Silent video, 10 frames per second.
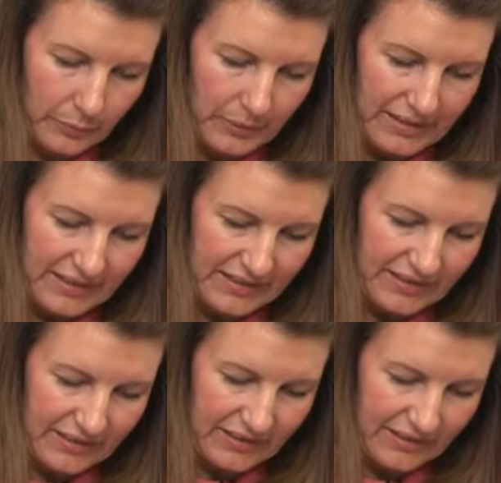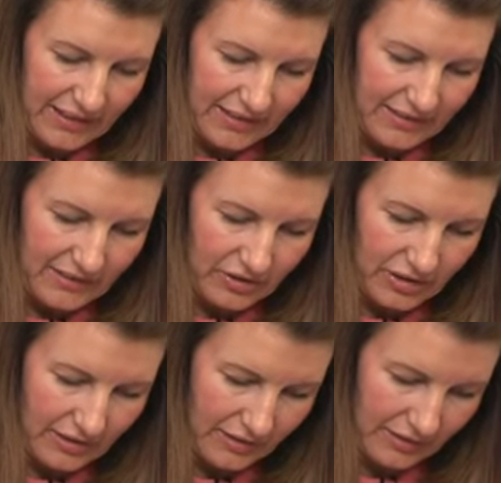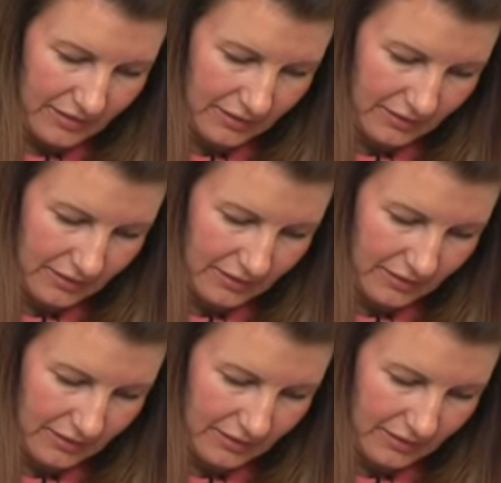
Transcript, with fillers: biggest scissors, ladies and gents.